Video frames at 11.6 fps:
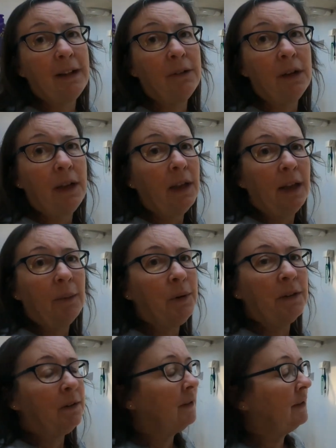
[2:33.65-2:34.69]
out, and we
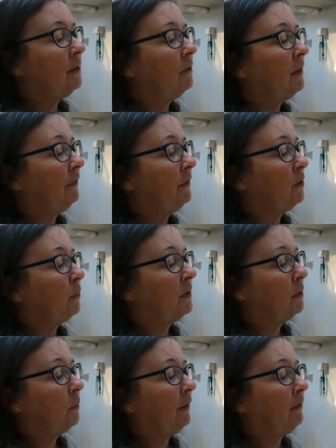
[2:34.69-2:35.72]
noticed no difference
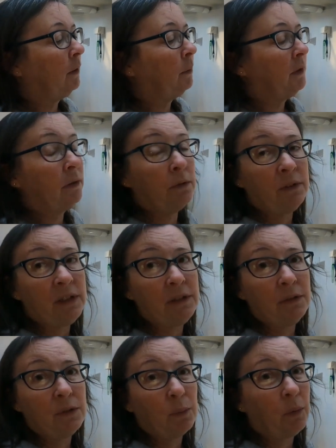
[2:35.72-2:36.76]
whatsoever with the
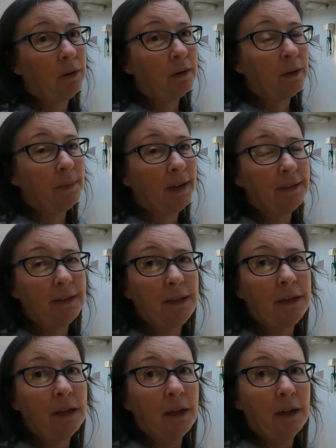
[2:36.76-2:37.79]
reduced water
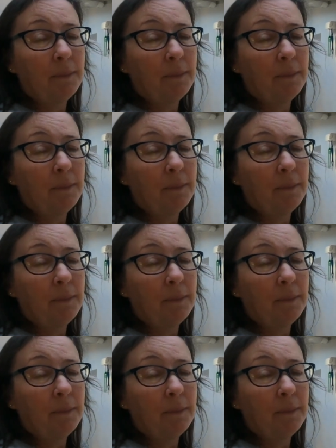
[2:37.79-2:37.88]
capacity